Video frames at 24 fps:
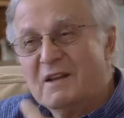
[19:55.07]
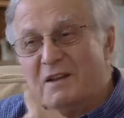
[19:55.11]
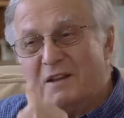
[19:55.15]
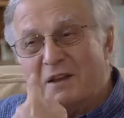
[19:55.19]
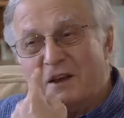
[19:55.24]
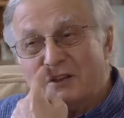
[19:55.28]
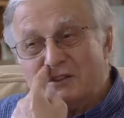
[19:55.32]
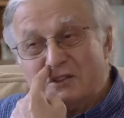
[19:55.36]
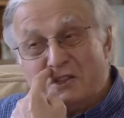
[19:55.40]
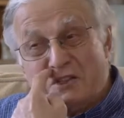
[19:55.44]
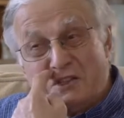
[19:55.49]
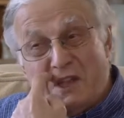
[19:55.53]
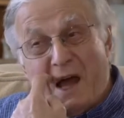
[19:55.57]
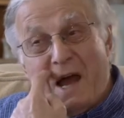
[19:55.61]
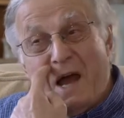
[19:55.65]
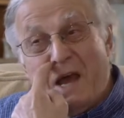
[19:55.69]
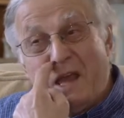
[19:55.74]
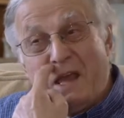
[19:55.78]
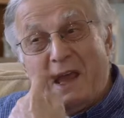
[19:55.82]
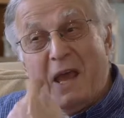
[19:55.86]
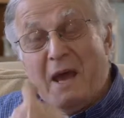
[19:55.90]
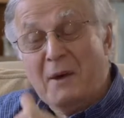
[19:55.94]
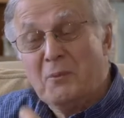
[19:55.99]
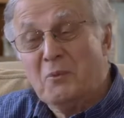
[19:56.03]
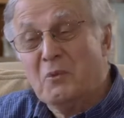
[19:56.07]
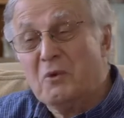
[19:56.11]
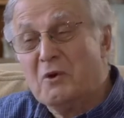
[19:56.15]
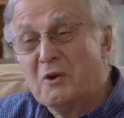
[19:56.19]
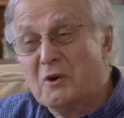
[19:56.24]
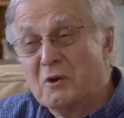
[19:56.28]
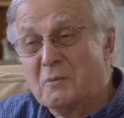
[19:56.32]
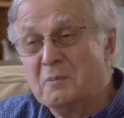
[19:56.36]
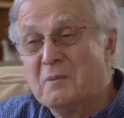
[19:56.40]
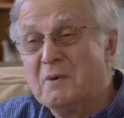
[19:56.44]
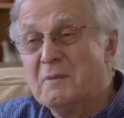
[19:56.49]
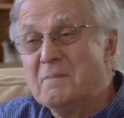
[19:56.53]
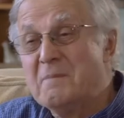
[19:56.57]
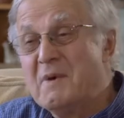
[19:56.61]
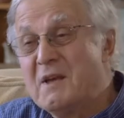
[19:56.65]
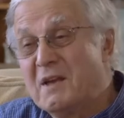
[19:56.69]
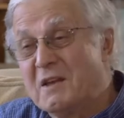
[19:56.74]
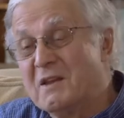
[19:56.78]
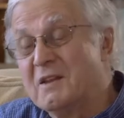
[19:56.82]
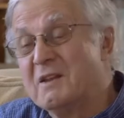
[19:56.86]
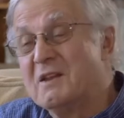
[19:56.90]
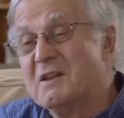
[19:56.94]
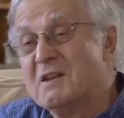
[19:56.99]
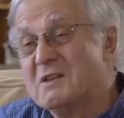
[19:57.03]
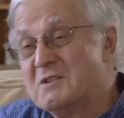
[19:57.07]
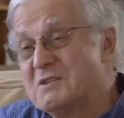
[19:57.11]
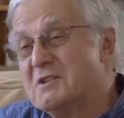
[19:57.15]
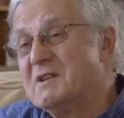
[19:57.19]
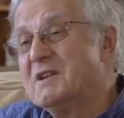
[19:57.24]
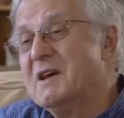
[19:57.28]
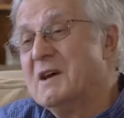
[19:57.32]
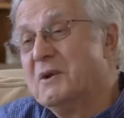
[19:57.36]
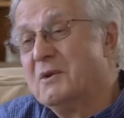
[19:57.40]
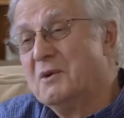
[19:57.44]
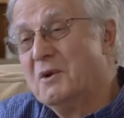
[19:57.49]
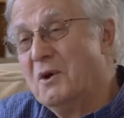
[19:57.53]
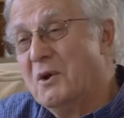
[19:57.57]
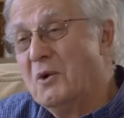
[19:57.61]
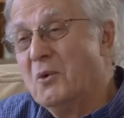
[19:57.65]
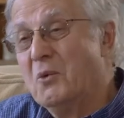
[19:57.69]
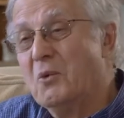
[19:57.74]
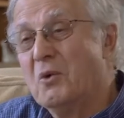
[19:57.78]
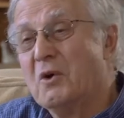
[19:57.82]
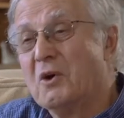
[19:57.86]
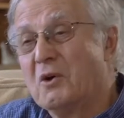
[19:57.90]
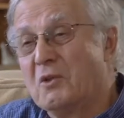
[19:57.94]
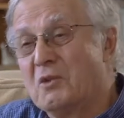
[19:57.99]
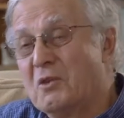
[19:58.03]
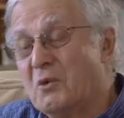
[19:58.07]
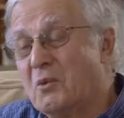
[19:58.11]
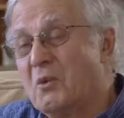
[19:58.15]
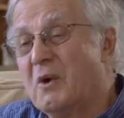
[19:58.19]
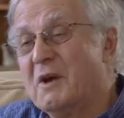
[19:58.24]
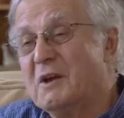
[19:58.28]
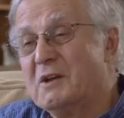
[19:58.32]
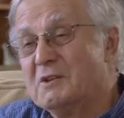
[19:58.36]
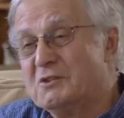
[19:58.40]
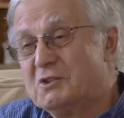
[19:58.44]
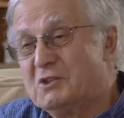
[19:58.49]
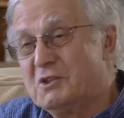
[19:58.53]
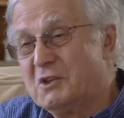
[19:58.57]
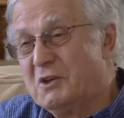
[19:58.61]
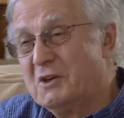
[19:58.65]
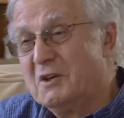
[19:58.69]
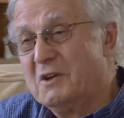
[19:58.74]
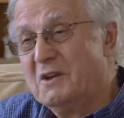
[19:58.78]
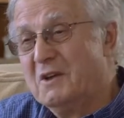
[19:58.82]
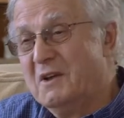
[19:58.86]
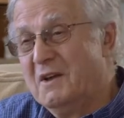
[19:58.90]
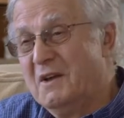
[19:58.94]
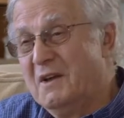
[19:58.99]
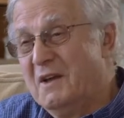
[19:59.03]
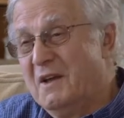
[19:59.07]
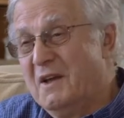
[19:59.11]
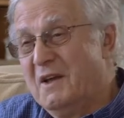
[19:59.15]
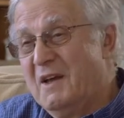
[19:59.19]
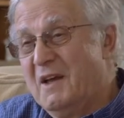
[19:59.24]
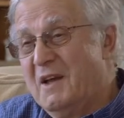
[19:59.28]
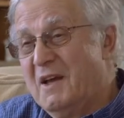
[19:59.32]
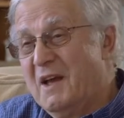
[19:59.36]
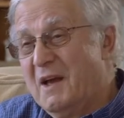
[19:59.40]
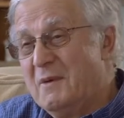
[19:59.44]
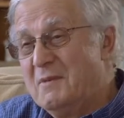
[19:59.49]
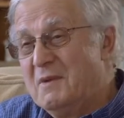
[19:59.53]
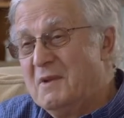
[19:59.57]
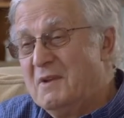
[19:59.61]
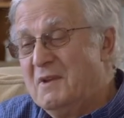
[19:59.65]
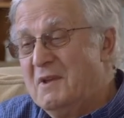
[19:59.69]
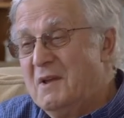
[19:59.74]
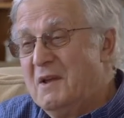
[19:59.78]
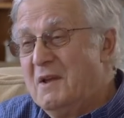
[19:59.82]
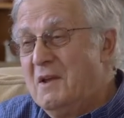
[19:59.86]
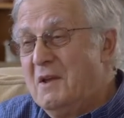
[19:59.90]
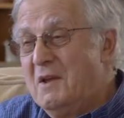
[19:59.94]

not just ICANN work, but making the internet work the way it should. I mean,